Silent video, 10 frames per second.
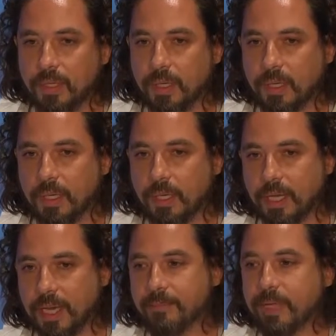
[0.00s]
uh,
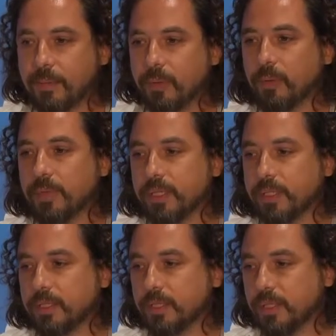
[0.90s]
an epic
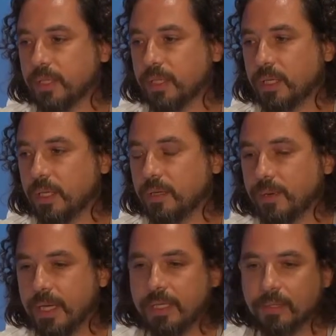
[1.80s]
moment in a, in a
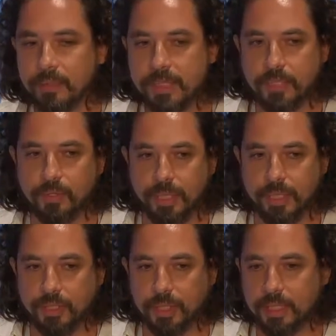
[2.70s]
radical
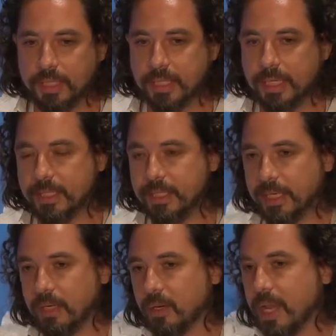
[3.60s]
situation. In this case, it's
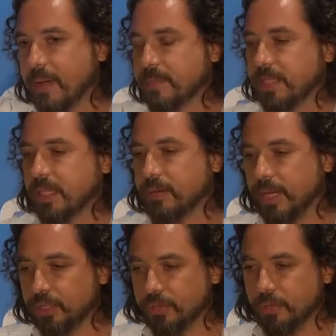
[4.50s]
a collapse, it's a
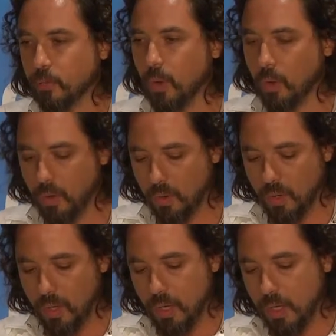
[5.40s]
crash of a wall.
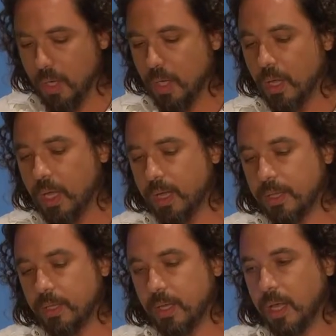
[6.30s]

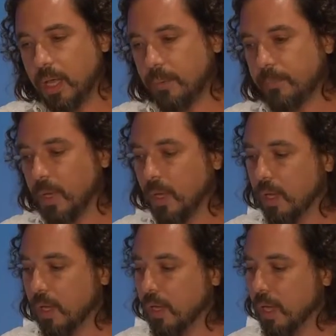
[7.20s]
And um,
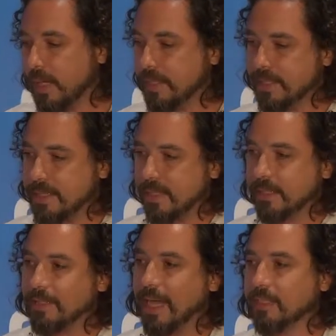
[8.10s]
I then take
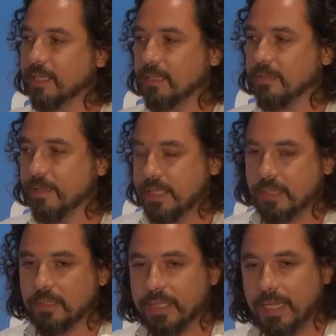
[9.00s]
the data, the
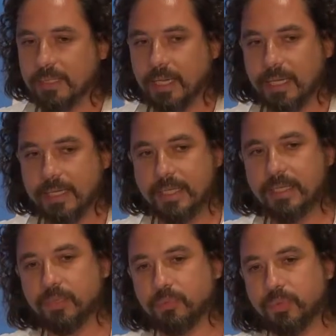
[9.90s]
physical data, and I
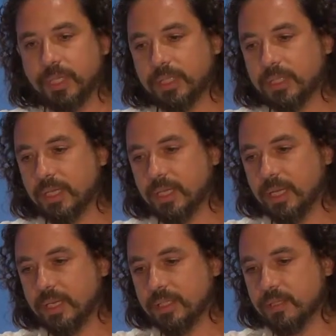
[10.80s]
send it to print, and,
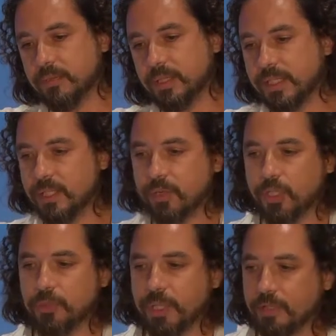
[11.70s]
and sort of there is no
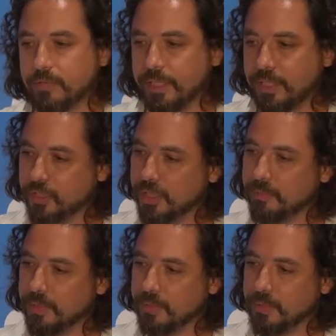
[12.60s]
human
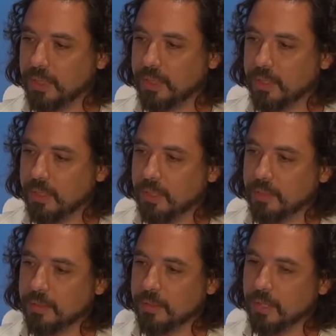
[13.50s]
intervention between
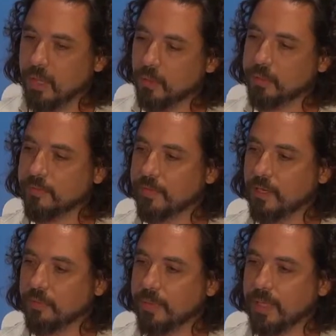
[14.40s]
the code
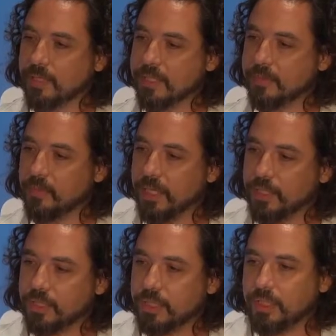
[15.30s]
development, the
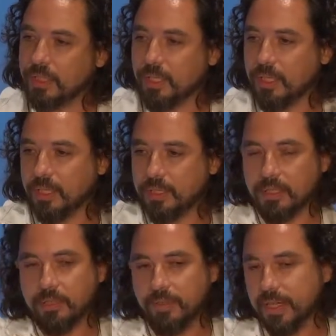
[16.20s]
simulation,
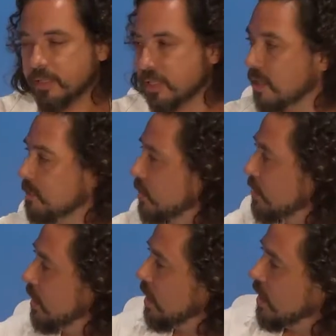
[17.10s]
until the final
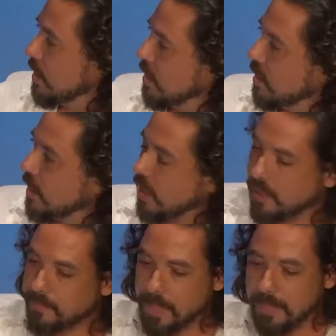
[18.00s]
sculpture.
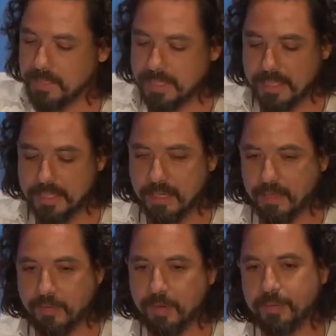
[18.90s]
Um, this is a
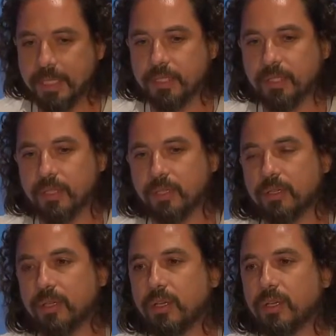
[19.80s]
three
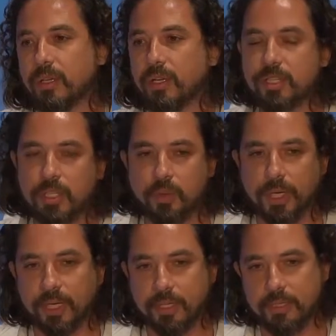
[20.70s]
meter
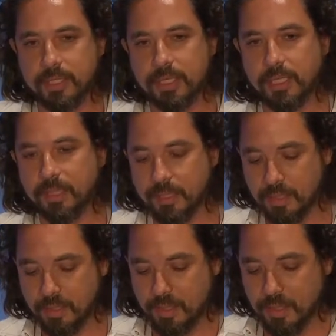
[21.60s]
earthquake scene.
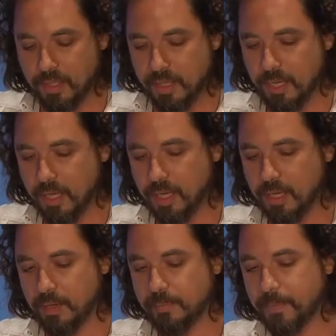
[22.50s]

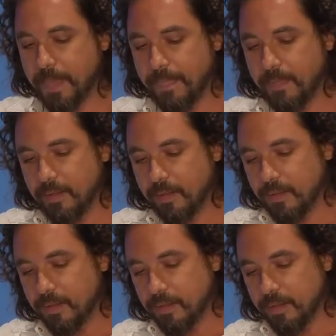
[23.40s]
Um,
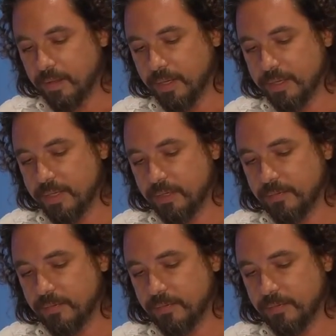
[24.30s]
and sort